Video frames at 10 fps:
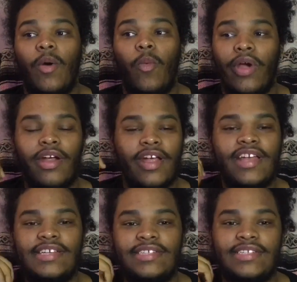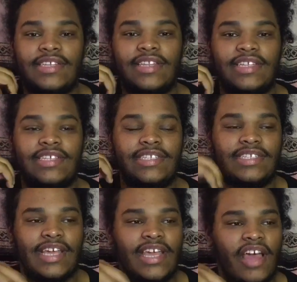where the
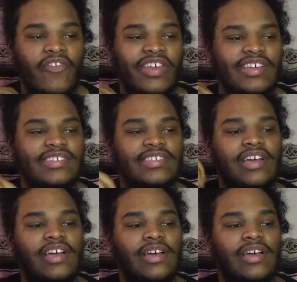state of his